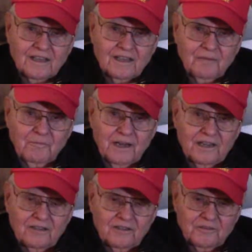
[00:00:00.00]
the
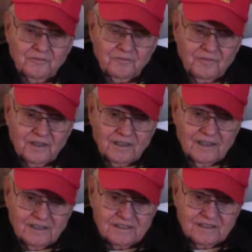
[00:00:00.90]
binder
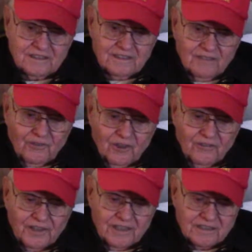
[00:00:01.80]
cuts this stuff
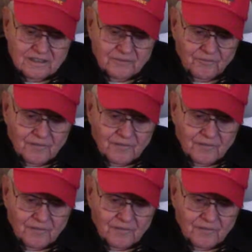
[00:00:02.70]
off, has a